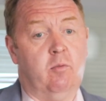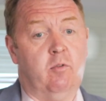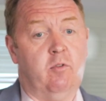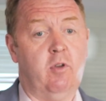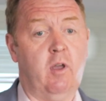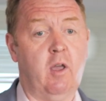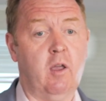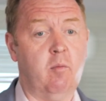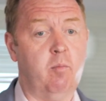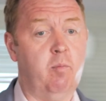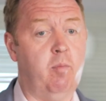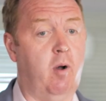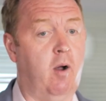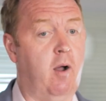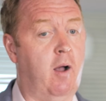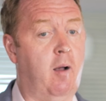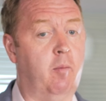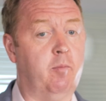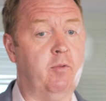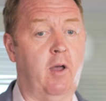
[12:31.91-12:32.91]
check
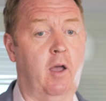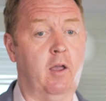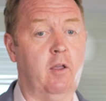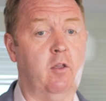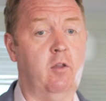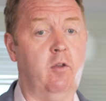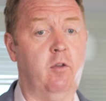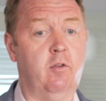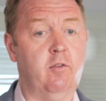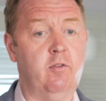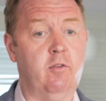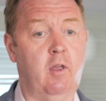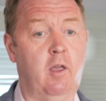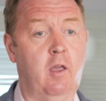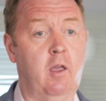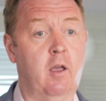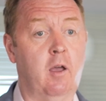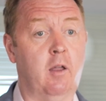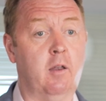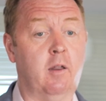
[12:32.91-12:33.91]
perhaps
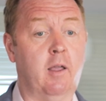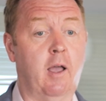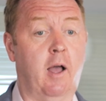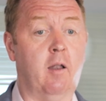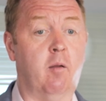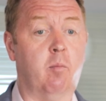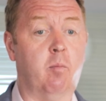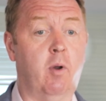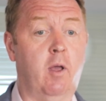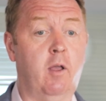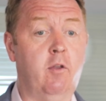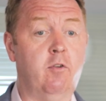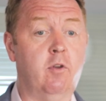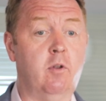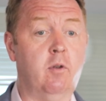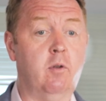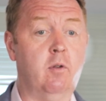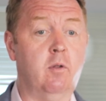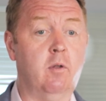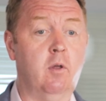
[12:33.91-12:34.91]
IQC and
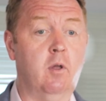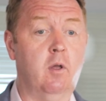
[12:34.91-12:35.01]
calibration,